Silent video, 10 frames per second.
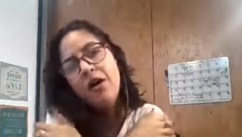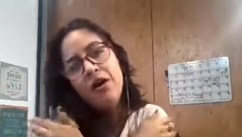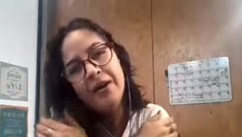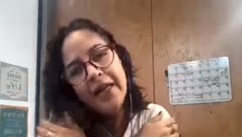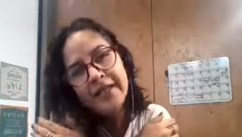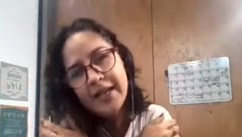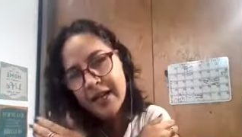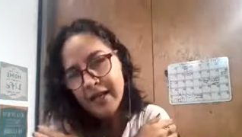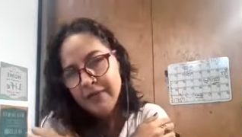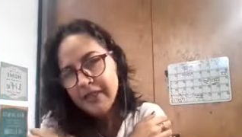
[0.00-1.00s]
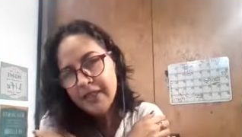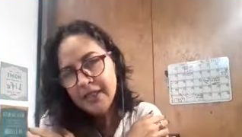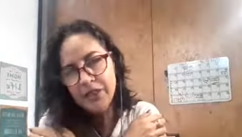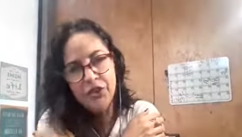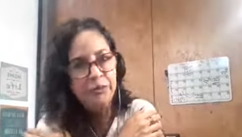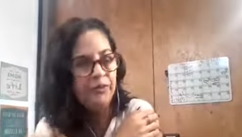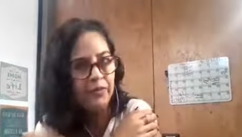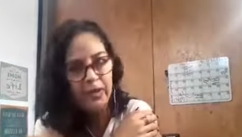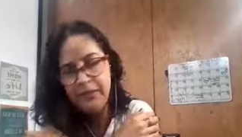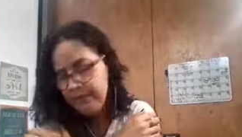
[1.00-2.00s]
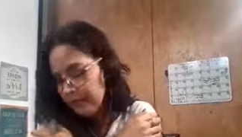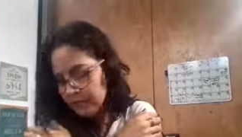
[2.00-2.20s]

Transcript: oh Adriana, everything is going to be fine.